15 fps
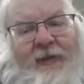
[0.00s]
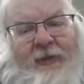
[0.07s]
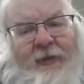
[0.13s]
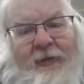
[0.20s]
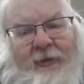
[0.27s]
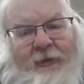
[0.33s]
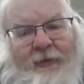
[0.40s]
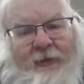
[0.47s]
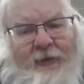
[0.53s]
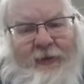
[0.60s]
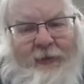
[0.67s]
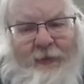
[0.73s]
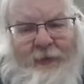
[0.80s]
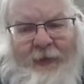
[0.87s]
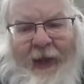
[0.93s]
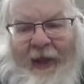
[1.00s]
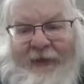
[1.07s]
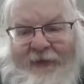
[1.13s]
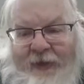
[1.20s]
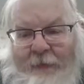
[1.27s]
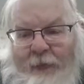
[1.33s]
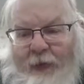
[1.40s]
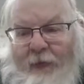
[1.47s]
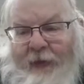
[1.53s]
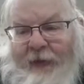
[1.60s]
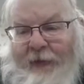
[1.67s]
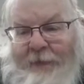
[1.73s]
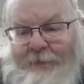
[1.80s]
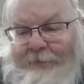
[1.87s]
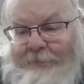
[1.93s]
It adds up
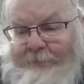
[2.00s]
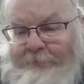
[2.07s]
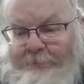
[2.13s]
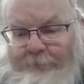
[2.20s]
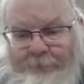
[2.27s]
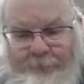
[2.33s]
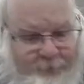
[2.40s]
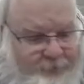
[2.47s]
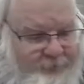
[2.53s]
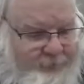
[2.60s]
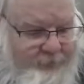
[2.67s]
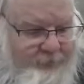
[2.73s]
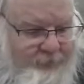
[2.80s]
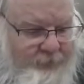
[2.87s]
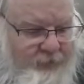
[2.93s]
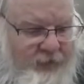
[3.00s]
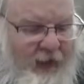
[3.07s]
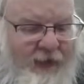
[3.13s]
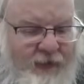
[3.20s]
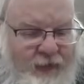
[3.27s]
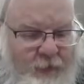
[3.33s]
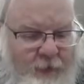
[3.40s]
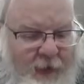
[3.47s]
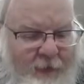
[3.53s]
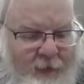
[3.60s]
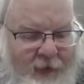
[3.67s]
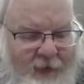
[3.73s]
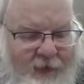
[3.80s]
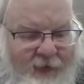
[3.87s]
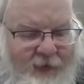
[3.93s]
quick, as you
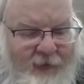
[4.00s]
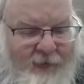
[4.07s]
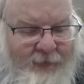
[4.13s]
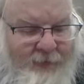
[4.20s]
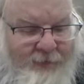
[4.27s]
probably all know.